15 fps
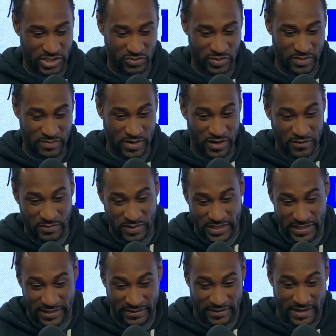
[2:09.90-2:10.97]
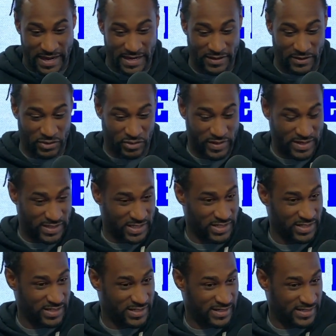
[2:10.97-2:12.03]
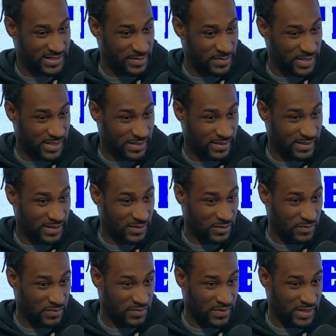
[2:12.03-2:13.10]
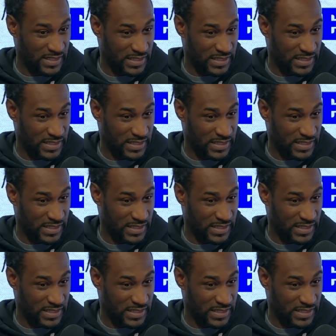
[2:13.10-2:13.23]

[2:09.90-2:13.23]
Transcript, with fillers: History Month, but it kind of transitioned into some of the you know